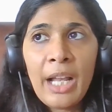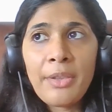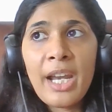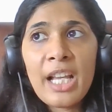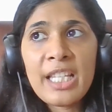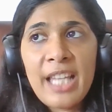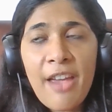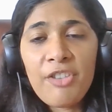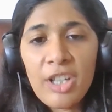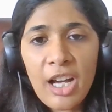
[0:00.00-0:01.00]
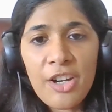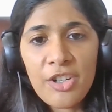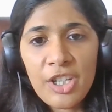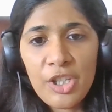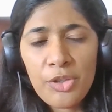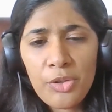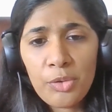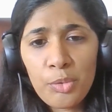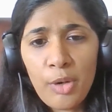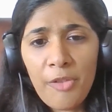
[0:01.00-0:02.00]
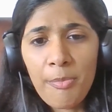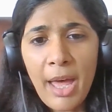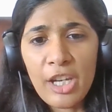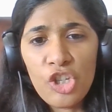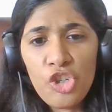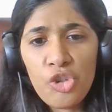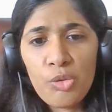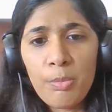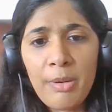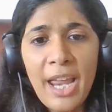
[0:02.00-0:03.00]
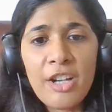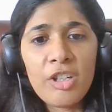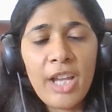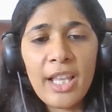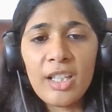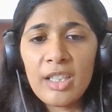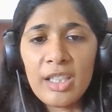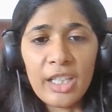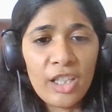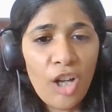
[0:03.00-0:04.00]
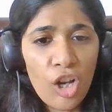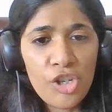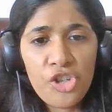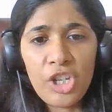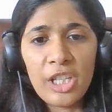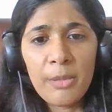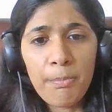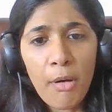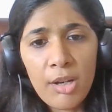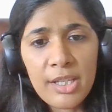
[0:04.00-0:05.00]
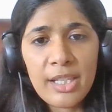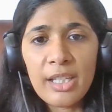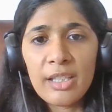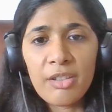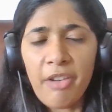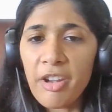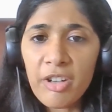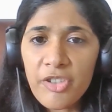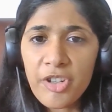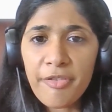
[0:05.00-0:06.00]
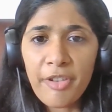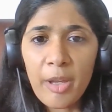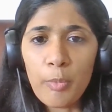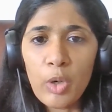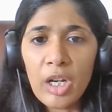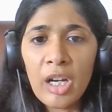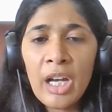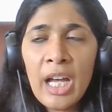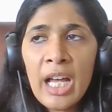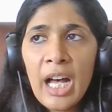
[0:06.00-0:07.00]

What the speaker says: Now, there are several countries who have managed to blend together the technology, the policy, the regulatory framework,